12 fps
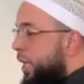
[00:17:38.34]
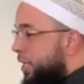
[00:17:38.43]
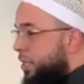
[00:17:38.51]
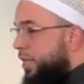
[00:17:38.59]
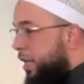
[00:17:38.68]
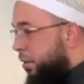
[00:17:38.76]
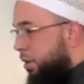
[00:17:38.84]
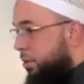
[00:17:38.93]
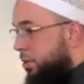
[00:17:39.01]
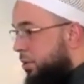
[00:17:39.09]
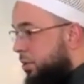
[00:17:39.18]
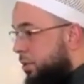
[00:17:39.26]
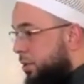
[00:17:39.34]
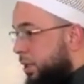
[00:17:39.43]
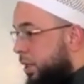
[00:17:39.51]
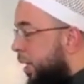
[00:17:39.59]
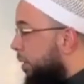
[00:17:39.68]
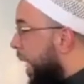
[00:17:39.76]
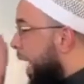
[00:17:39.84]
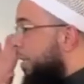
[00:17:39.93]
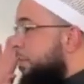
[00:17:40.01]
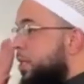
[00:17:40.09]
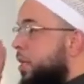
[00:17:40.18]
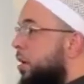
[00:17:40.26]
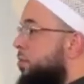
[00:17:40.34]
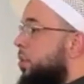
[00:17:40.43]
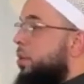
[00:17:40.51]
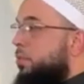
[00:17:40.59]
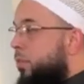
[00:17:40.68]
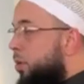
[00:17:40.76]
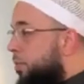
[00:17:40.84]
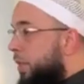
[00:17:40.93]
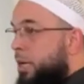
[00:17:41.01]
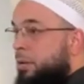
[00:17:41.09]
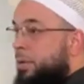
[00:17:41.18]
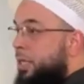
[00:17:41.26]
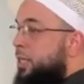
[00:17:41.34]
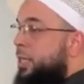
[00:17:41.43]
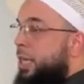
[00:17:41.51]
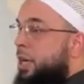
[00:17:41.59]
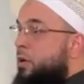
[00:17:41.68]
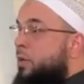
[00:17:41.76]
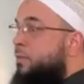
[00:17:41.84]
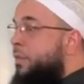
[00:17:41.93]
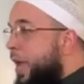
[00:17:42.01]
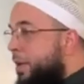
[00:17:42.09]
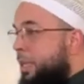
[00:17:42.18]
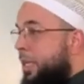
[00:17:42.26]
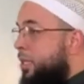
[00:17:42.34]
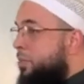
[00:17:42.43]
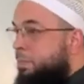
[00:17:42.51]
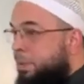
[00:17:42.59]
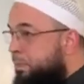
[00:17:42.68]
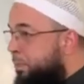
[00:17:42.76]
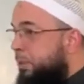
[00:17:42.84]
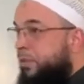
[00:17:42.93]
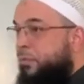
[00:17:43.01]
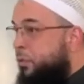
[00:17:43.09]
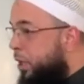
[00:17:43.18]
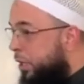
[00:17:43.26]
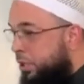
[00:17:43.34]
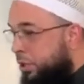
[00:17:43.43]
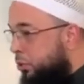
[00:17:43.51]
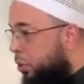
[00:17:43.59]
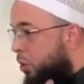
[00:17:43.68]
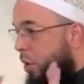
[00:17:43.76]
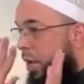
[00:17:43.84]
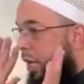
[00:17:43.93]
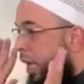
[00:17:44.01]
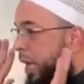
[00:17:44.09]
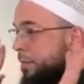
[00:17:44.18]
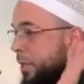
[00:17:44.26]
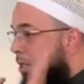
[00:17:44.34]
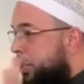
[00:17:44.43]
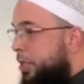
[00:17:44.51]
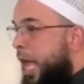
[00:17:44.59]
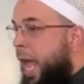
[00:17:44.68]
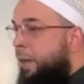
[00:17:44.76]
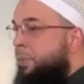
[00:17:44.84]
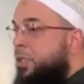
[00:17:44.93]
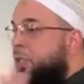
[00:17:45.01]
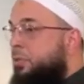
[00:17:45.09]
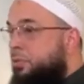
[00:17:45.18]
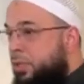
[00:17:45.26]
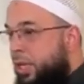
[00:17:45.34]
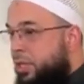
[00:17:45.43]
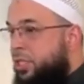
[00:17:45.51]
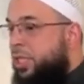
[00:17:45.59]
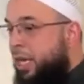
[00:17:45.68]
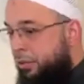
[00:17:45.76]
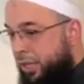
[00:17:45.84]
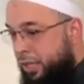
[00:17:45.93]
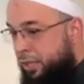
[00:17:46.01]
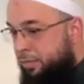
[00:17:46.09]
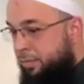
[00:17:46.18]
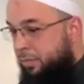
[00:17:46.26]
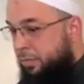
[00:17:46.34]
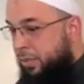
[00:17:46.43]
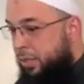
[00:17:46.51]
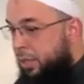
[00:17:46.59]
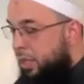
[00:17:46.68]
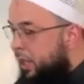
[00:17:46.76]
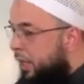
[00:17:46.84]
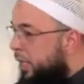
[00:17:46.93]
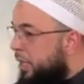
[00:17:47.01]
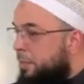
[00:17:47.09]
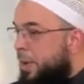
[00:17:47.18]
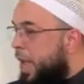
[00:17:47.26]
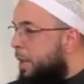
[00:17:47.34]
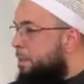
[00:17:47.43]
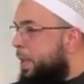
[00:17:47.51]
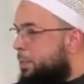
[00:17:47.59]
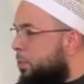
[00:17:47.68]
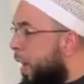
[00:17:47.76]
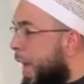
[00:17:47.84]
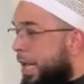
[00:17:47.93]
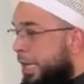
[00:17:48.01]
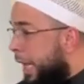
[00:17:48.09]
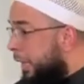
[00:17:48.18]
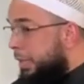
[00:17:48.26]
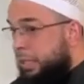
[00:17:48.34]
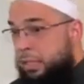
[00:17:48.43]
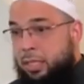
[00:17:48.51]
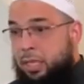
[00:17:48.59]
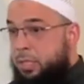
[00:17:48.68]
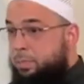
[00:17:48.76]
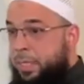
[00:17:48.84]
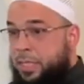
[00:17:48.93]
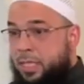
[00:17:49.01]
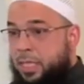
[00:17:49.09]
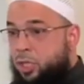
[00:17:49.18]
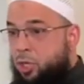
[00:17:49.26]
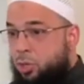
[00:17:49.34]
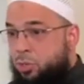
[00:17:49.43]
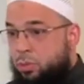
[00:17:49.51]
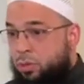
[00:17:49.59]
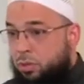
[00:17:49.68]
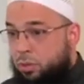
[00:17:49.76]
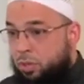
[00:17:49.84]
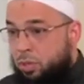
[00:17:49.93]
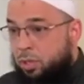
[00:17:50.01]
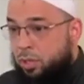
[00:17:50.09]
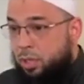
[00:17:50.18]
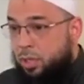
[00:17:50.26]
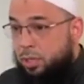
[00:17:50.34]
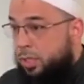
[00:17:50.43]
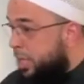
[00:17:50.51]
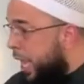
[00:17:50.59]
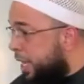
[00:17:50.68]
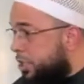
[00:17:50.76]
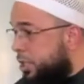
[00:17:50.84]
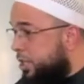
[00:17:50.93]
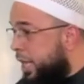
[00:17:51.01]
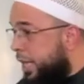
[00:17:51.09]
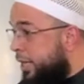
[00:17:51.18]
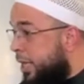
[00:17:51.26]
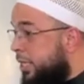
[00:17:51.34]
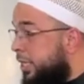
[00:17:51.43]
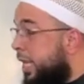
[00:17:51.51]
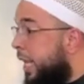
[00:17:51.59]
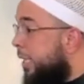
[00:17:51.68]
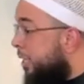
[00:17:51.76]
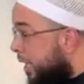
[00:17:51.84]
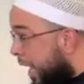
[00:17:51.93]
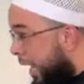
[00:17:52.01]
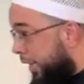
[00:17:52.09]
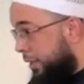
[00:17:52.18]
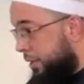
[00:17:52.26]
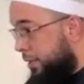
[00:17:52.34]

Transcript: hysterical. They lock themselves in a room. They don't want to see their own families, put, put the food under the door. I mean, just absolute hysteria. And then we have people who act like it's business as usual. Today is just like yesterday, and it's not.